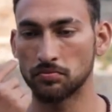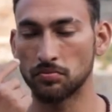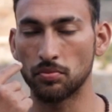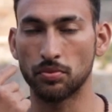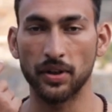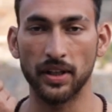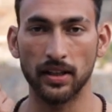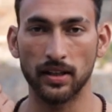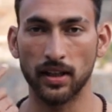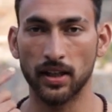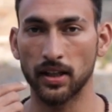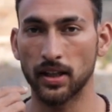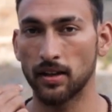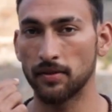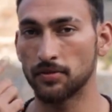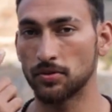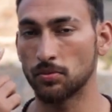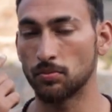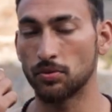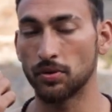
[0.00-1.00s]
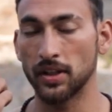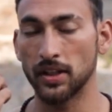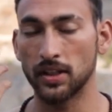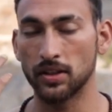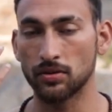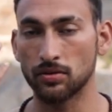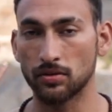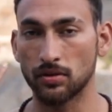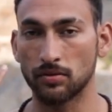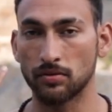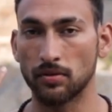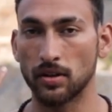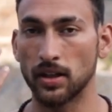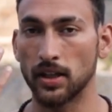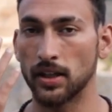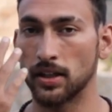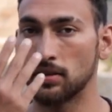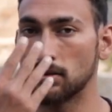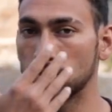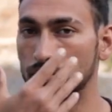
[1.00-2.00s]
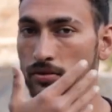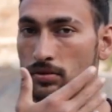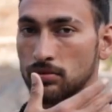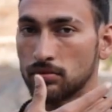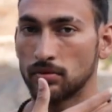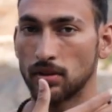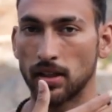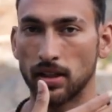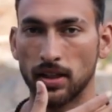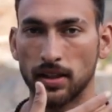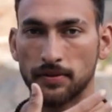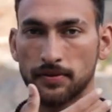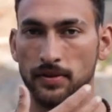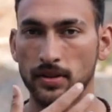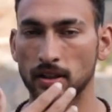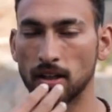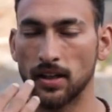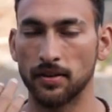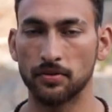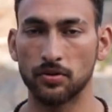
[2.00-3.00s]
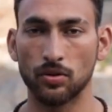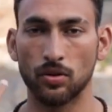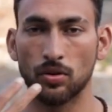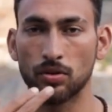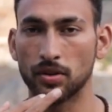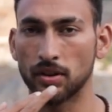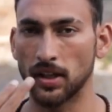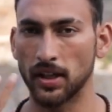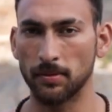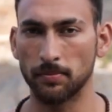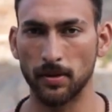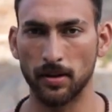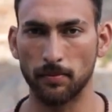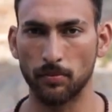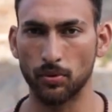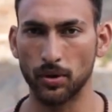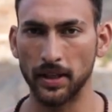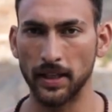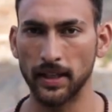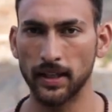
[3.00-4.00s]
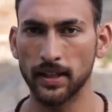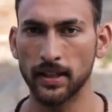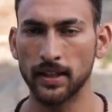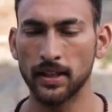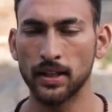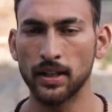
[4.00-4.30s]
breathe. Like I have to breathe into the right or through the left. I have to alternate my breathing,